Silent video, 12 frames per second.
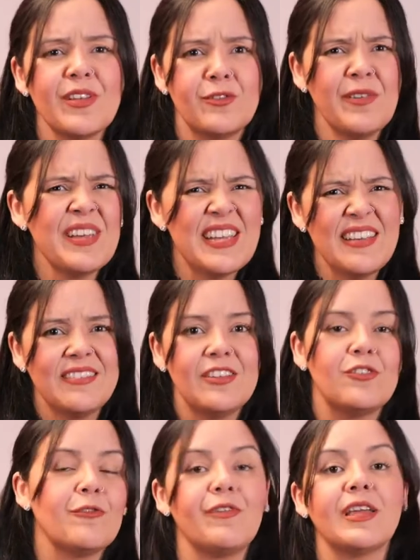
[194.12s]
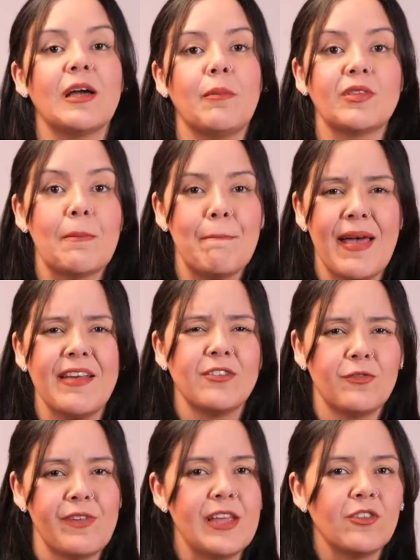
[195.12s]
it's very easy to think about the
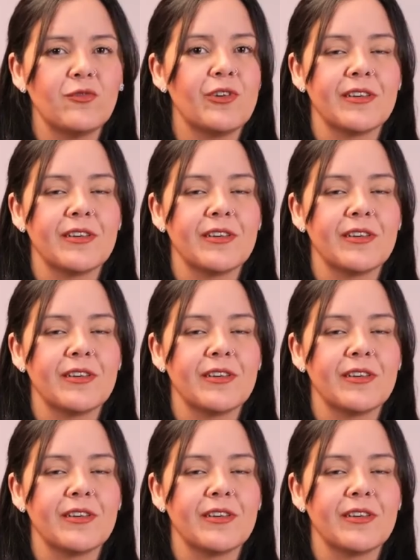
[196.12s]
best things. For